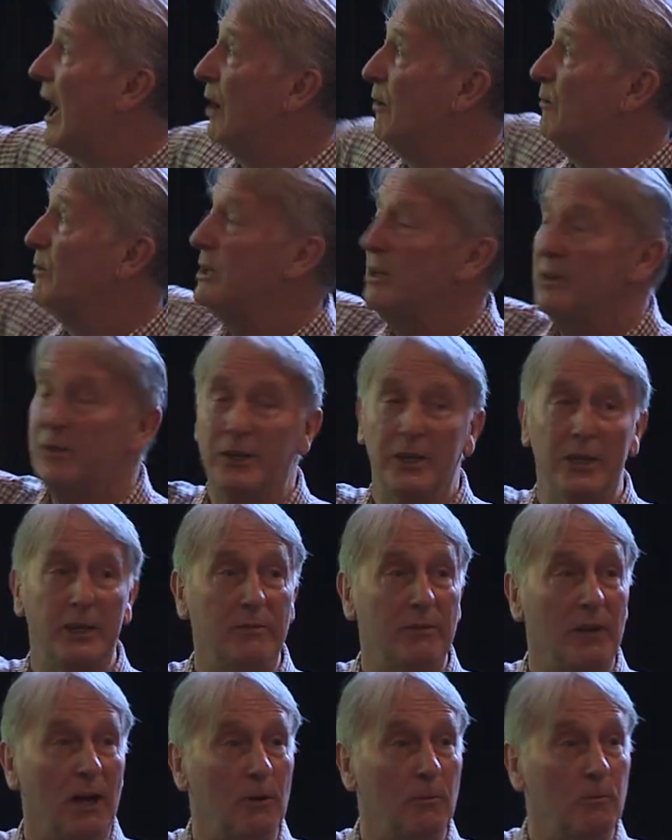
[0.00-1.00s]
only a third
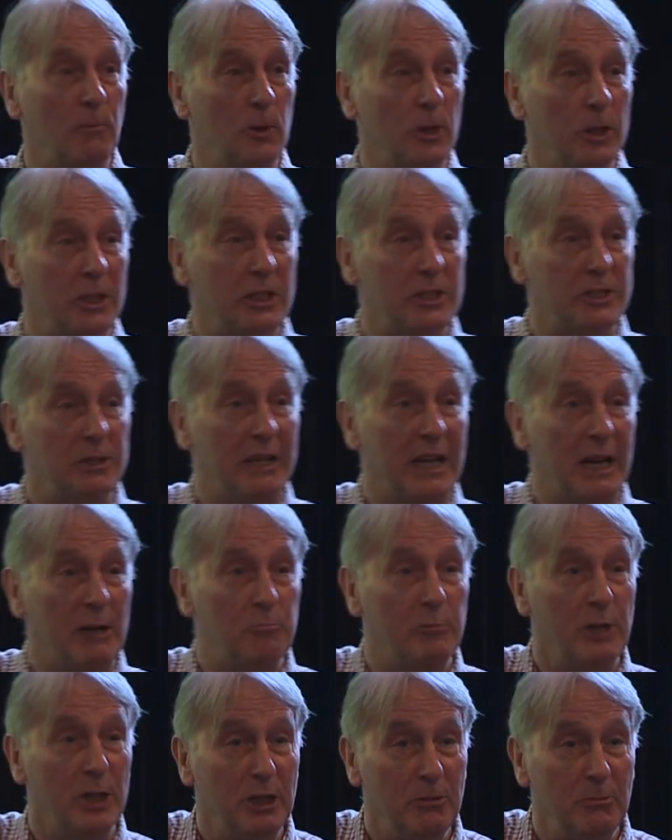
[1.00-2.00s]
of our workers are now
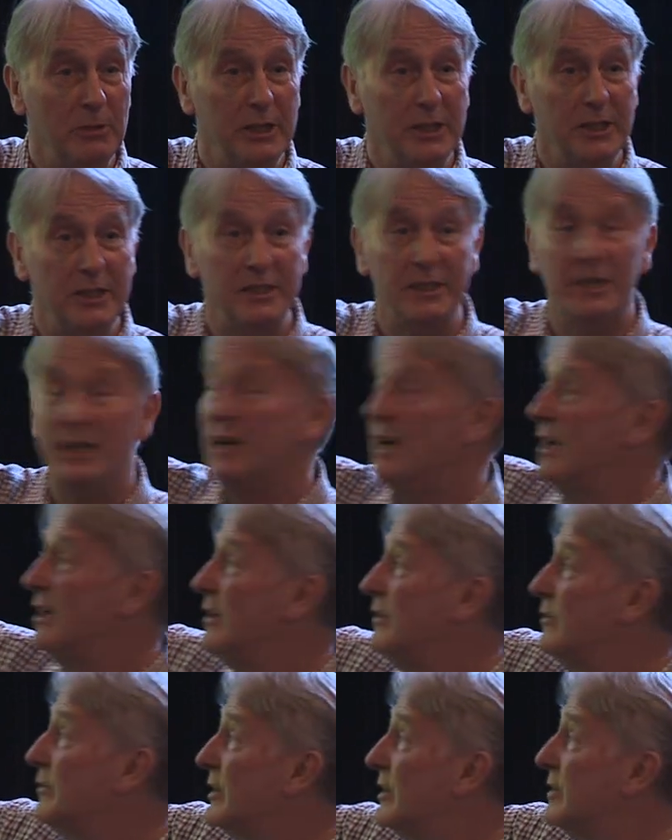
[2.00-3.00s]
permanent.
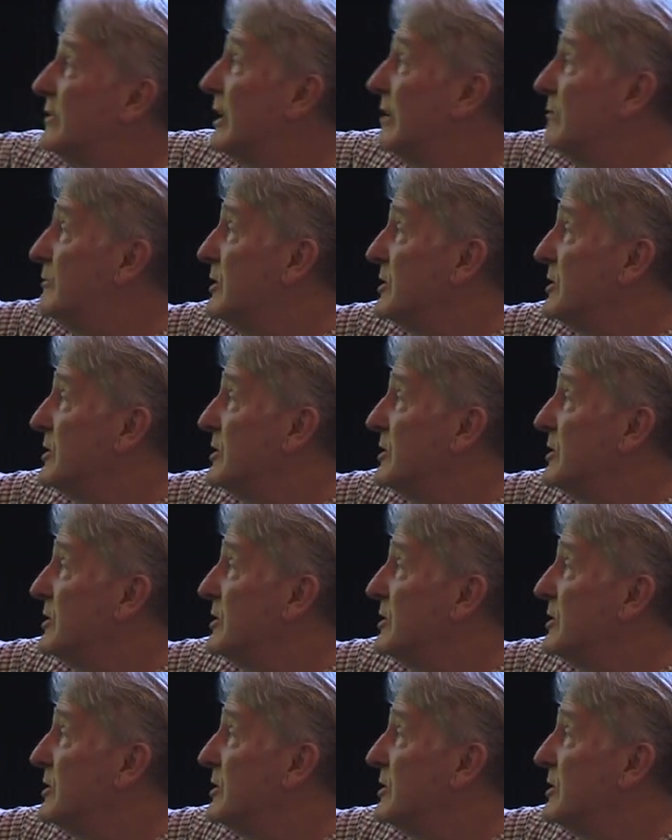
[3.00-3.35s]
They've